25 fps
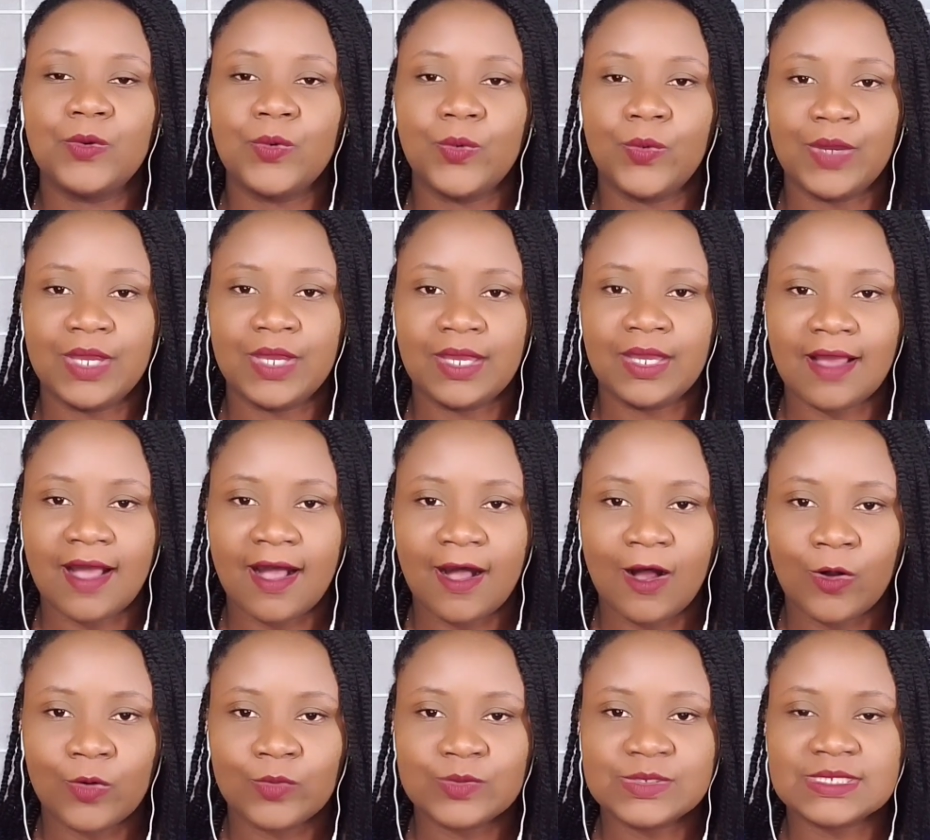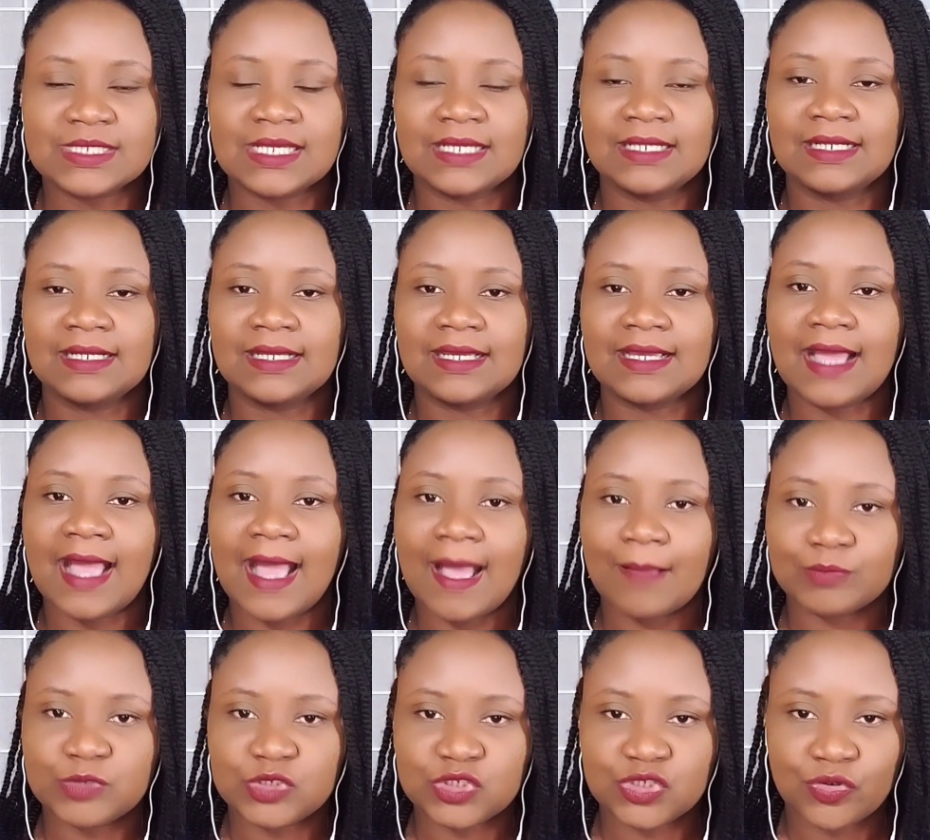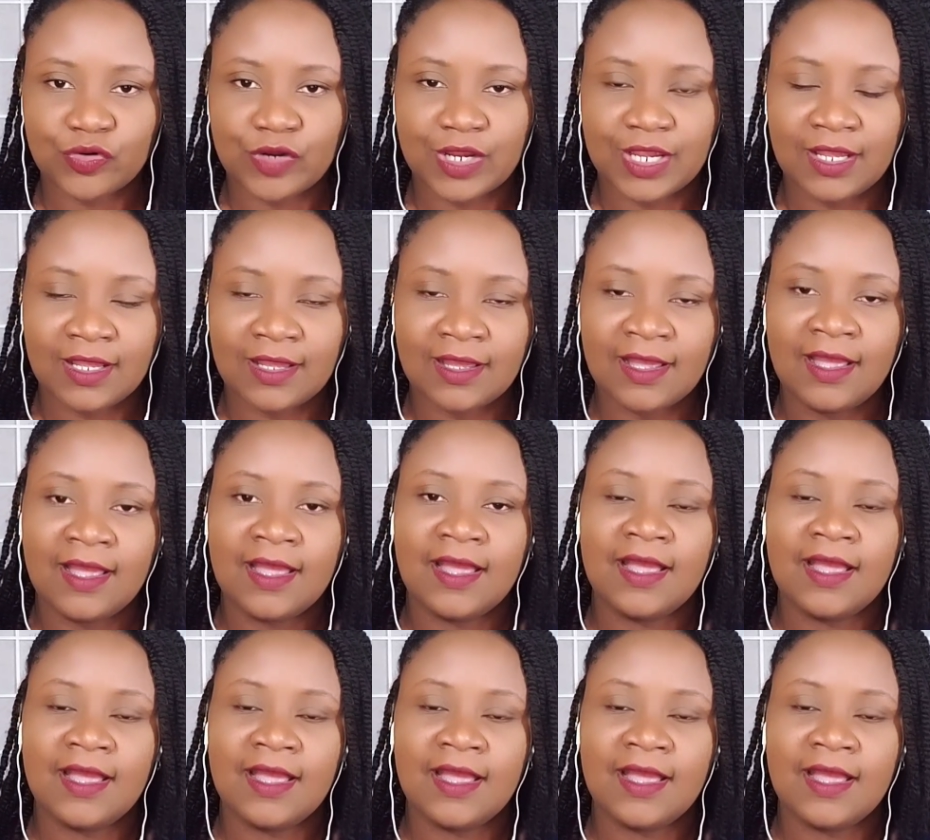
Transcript: going out and capturing